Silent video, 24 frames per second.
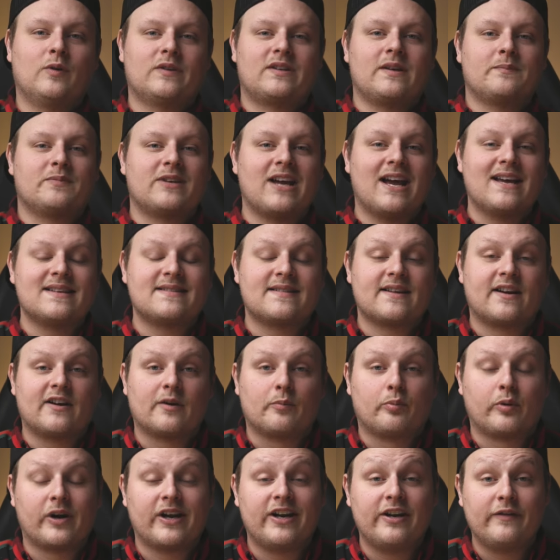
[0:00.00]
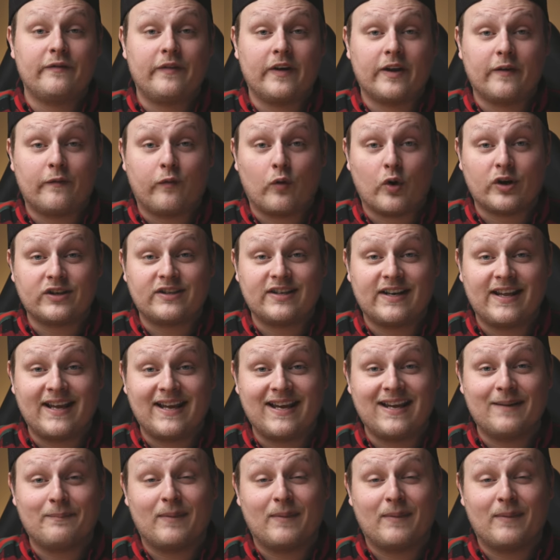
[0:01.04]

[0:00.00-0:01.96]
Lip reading: What's up, guys? I got a brand new video for you today.